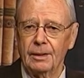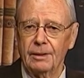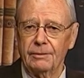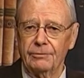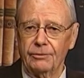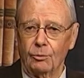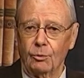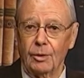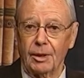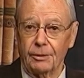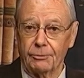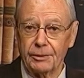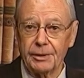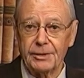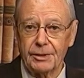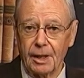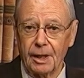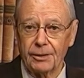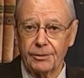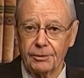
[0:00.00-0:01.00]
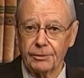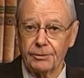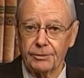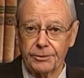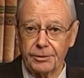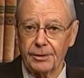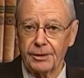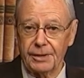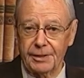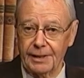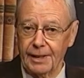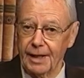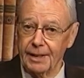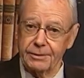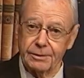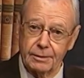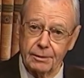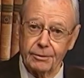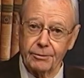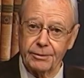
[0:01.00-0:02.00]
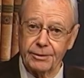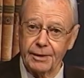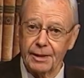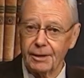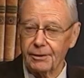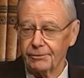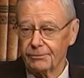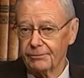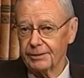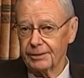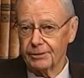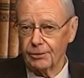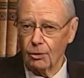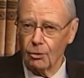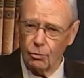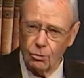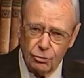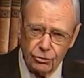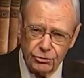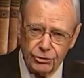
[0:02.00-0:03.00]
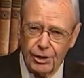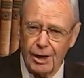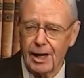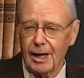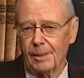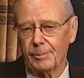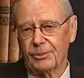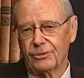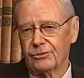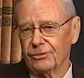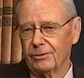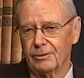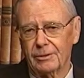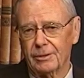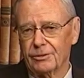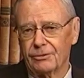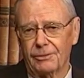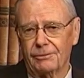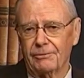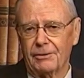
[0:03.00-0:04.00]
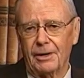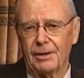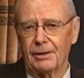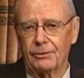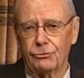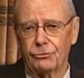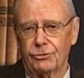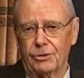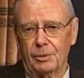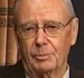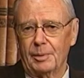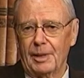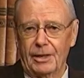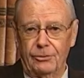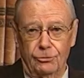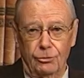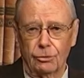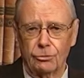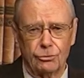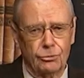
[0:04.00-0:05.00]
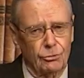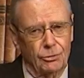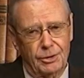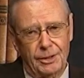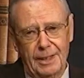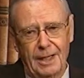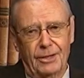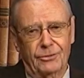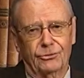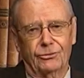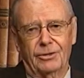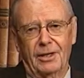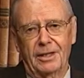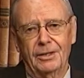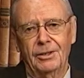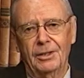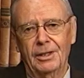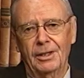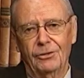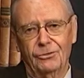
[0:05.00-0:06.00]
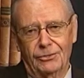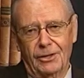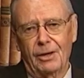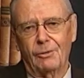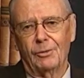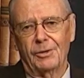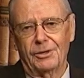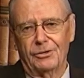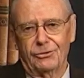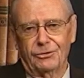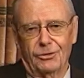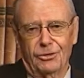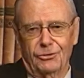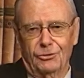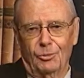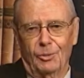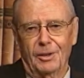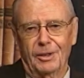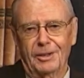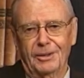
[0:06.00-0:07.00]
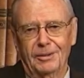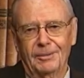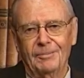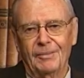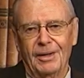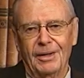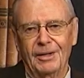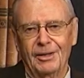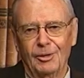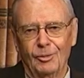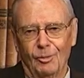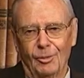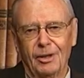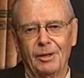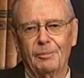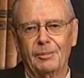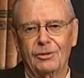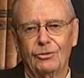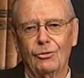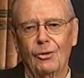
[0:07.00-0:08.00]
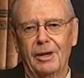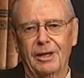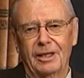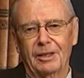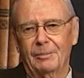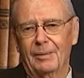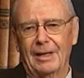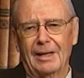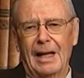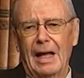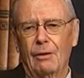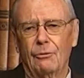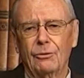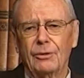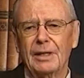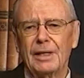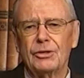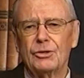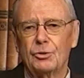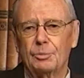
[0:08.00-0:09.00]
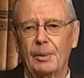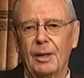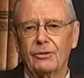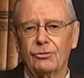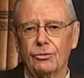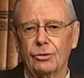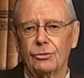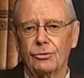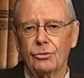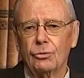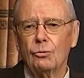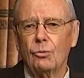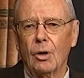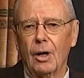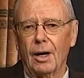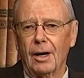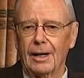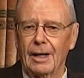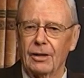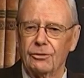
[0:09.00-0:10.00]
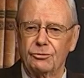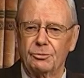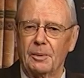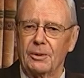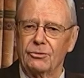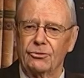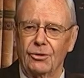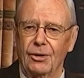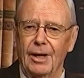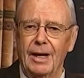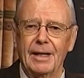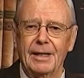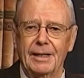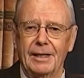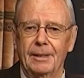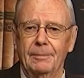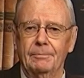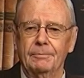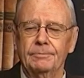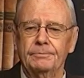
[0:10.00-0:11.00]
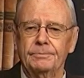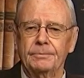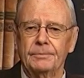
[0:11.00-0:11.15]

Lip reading: If you want to read the 139th, go there and read the whole Psalm. It's a very interesting passage. Don't do it now. Stay with us, because we're gonna be talking about how really special you are and how special I am